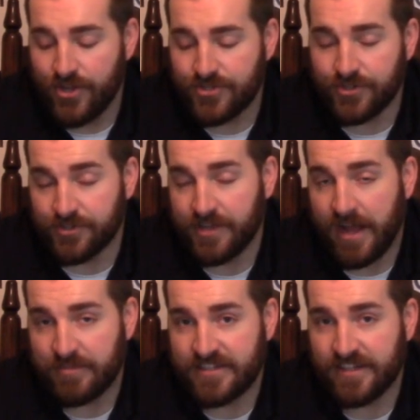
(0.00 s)
So your
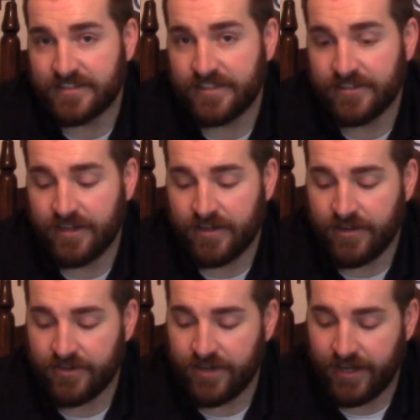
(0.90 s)
top six here at
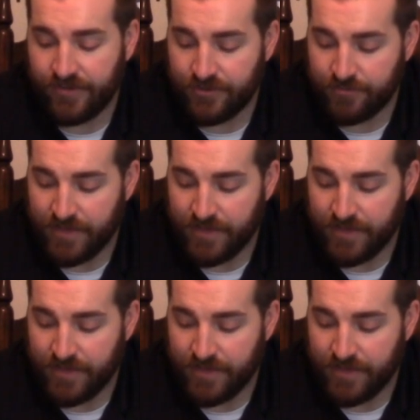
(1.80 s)
182